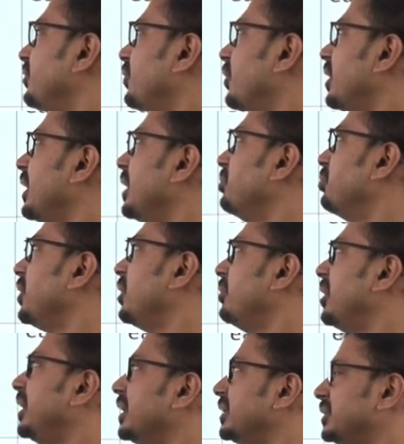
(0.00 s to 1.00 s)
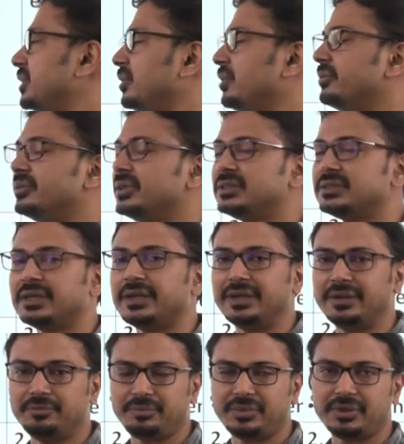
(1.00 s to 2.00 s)
for implementation of this
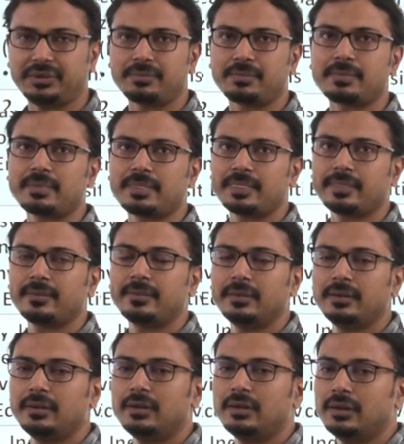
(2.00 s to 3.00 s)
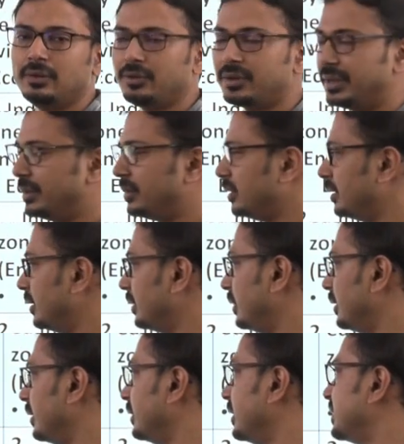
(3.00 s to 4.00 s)
N M P. Okay,
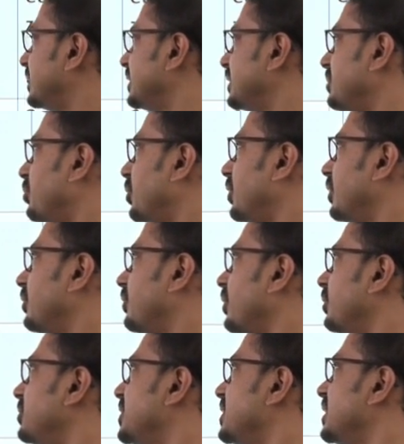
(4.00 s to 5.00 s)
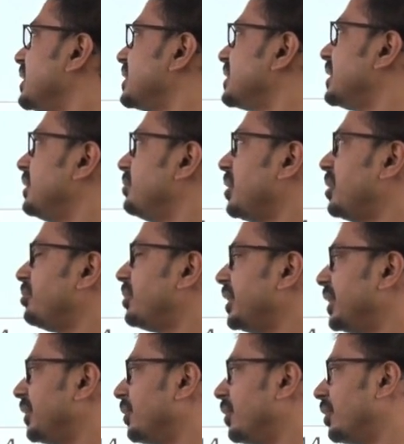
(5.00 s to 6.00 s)
this is important from G S three
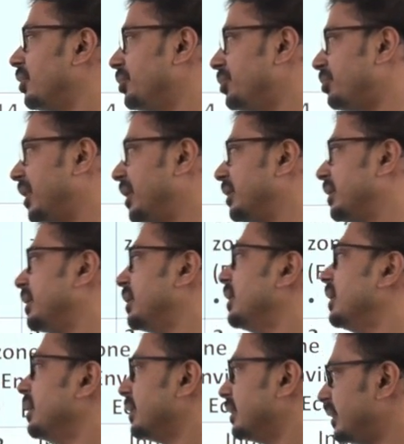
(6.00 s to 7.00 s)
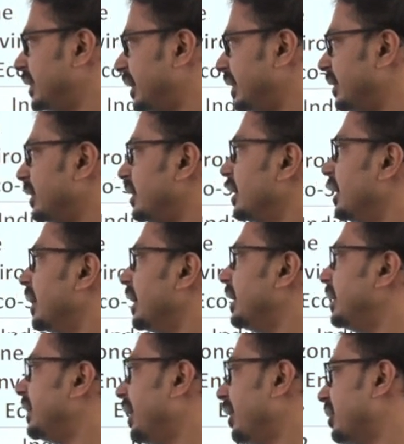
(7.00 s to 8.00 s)
paper, economy part. Then
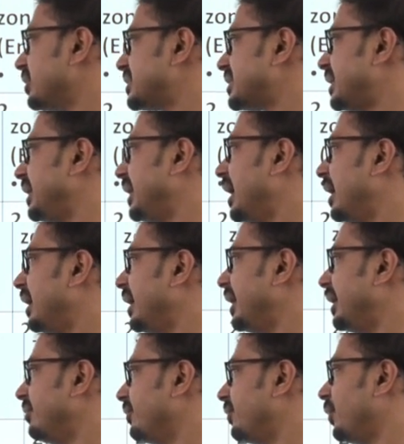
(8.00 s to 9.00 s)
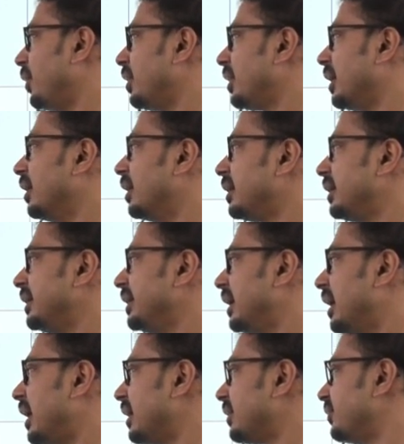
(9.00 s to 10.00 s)
India Australia aim for early
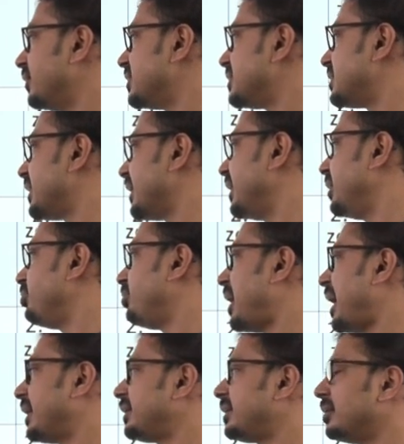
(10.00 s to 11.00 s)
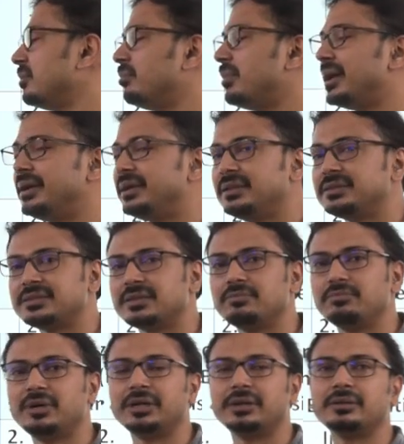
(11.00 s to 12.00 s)
harvest trade pact by
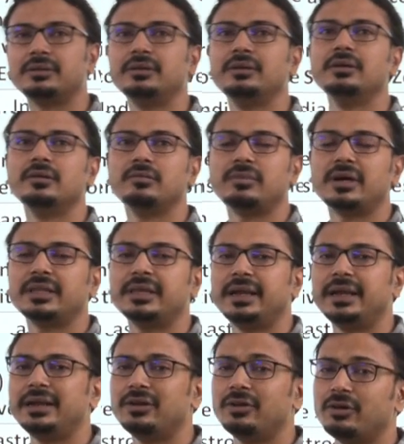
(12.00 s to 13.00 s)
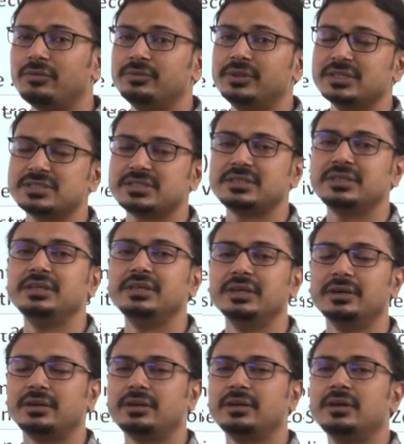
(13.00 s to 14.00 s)
December, by the end of this
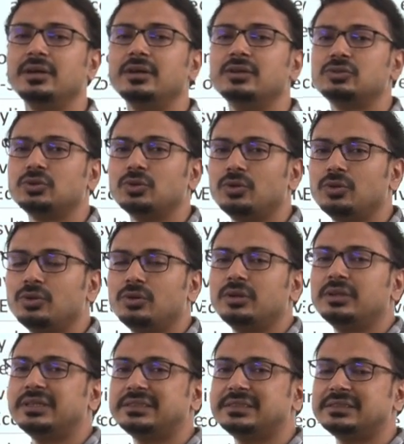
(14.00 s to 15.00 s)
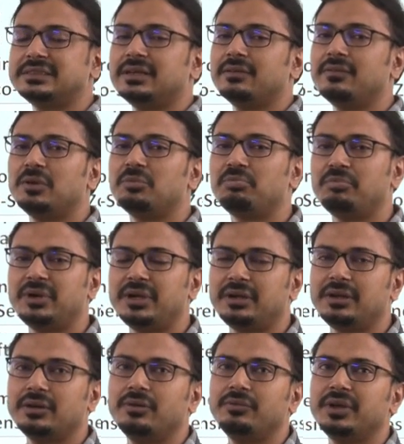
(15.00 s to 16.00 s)
year. So this is
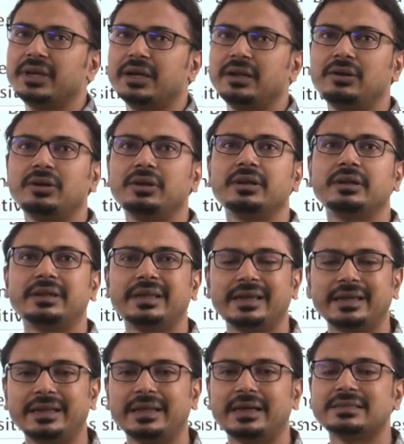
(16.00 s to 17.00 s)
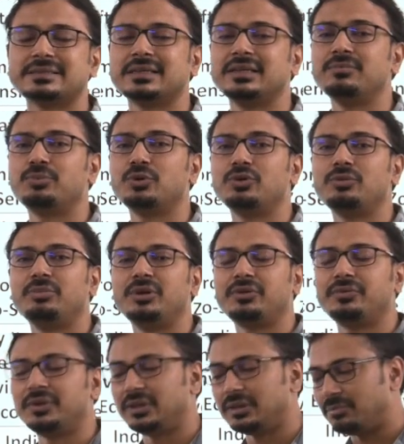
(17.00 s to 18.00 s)
development, we can take it as input
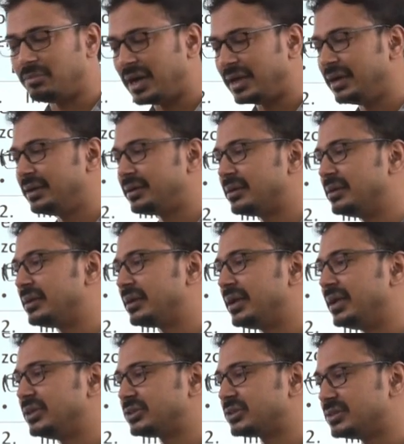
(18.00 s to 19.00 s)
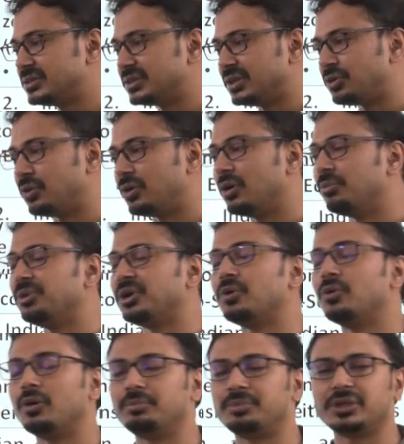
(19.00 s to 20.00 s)
between the bilateral relations, economic
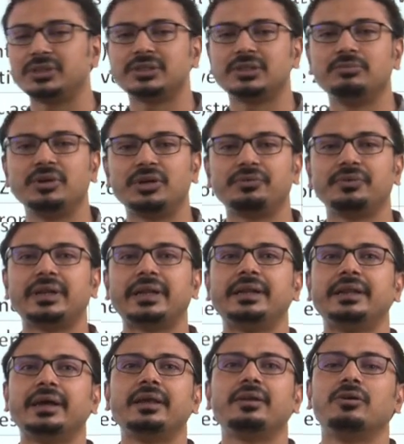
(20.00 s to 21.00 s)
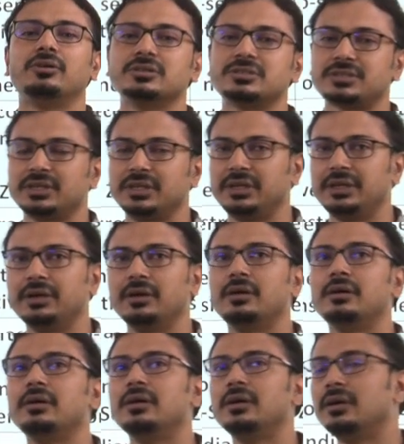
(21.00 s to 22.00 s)
cooperation between India and Australia.
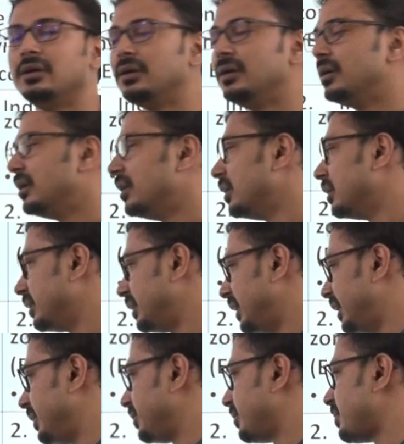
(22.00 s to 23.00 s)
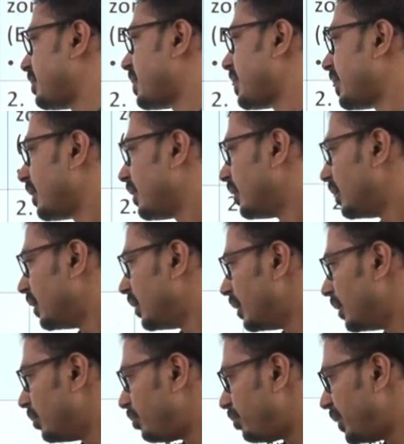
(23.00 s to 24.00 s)
Then
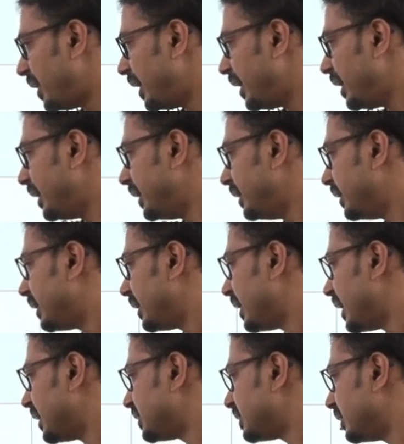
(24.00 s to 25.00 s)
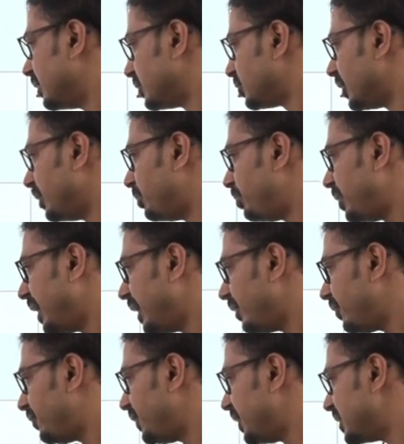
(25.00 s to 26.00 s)
pay international, sorry,
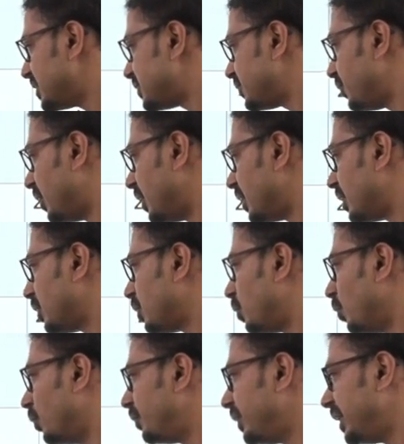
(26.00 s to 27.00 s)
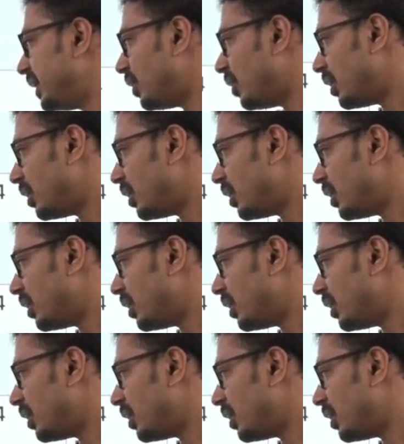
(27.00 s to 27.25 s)
pay fees for COVID